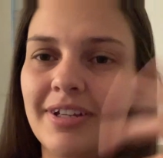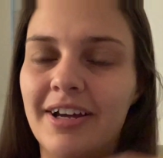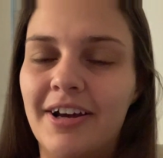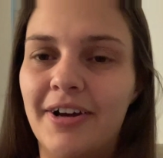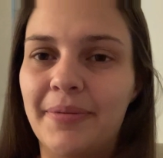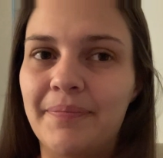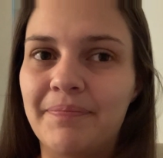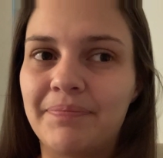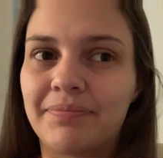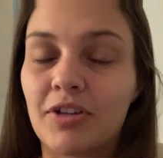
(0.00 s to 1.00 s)

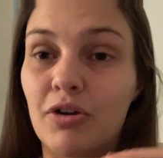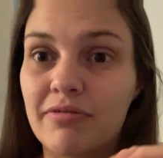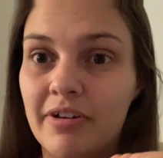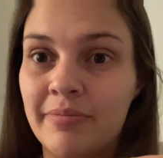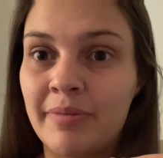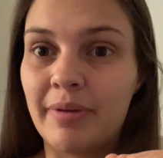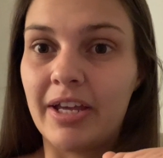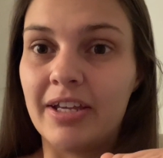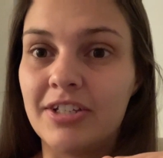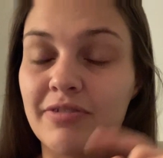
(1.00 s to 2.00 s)
GoFundMe
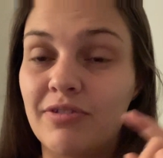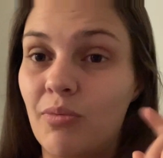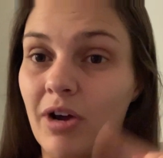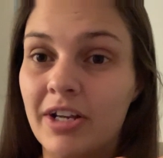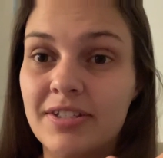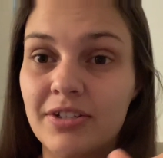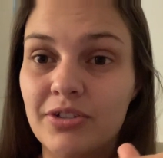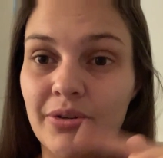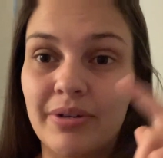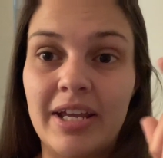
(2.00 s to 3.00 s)
page. If you want to still
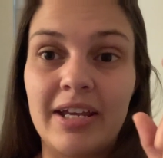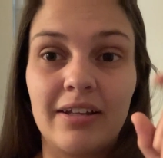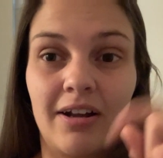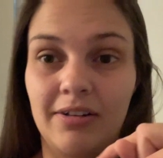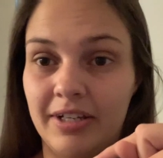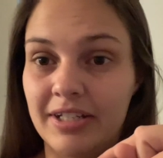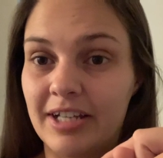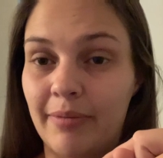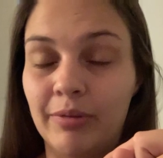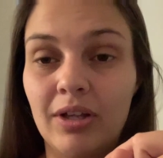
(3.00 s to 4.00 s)
donate, I'll link it
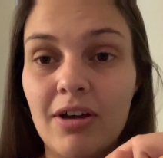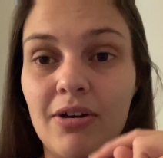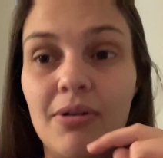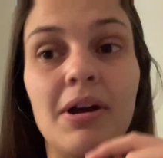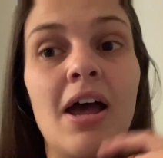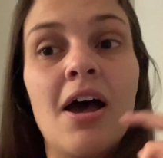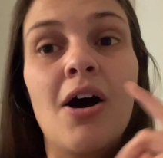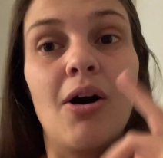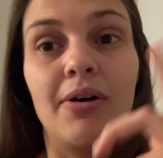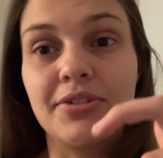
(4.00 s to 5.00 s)
down below.
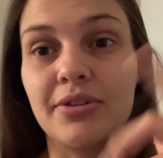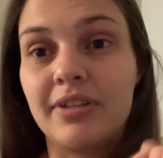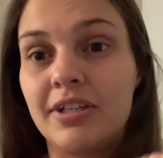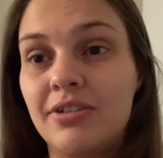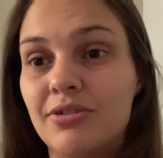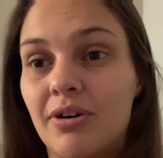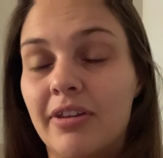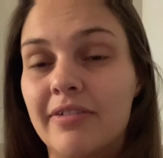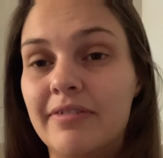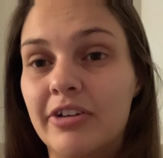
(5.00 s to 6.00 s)
Also, thank you to all
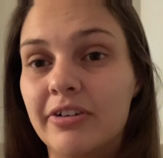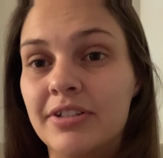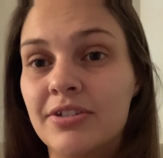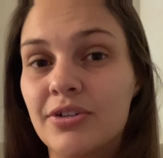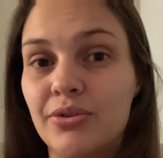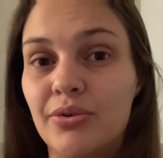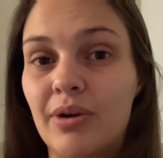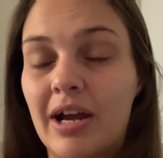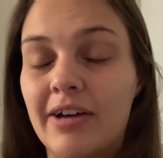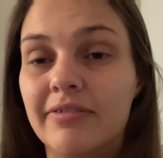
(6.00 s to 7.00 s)
the veterans who
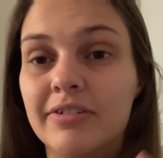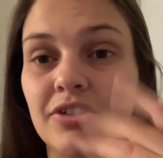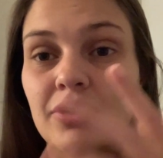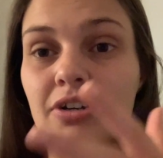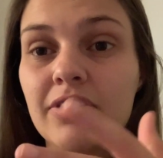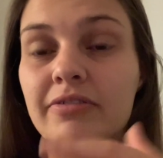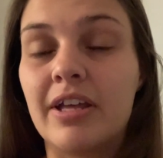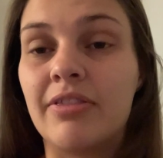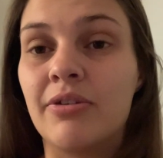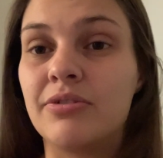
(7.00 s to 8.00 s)
have served
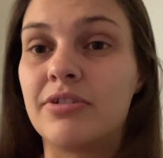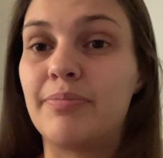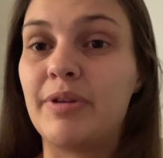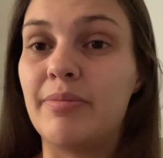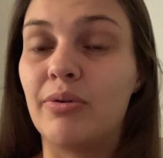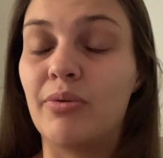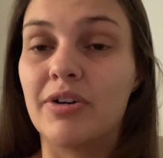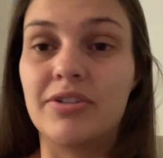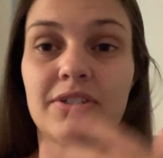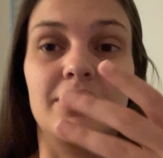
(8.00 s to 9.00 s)
and those people who are
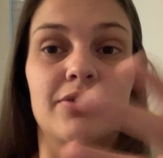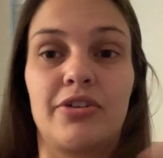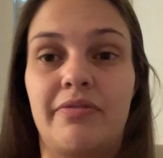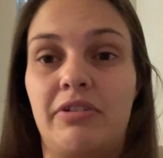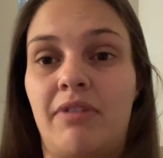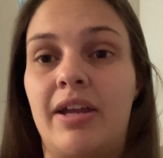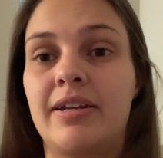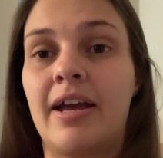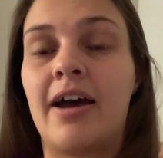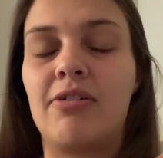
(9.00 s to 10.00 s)
still serving right
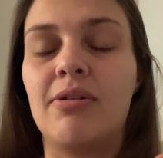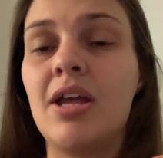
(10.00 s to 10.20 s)
now.